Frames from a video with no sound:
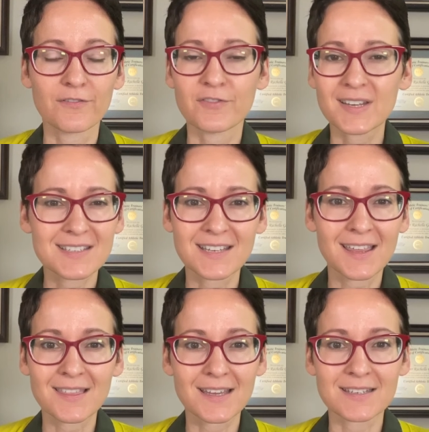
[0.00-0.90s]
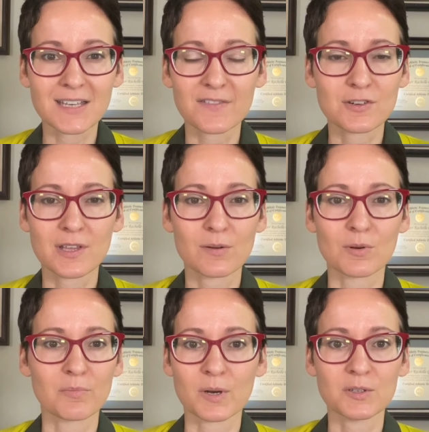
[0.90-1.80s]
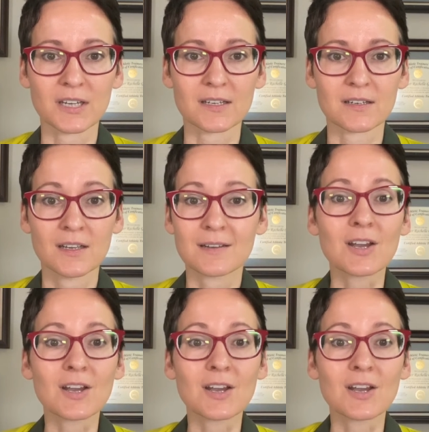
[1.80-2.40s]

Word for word: fixing things after they were broken,